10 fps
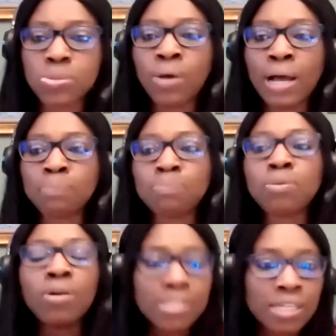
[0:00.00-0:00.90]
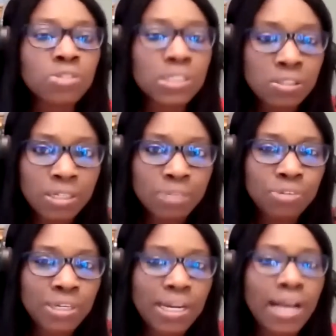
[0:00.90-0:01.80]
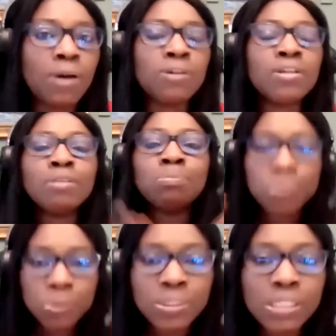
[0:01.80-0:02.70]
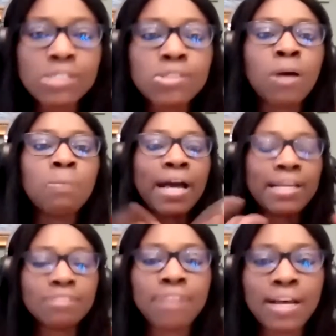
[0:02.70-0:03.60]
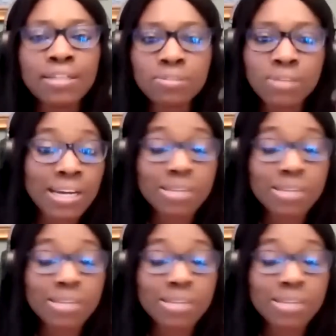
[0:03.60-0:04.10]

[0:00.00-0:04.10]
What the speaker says: So I'm concentrating on it for now, building it up, adding value.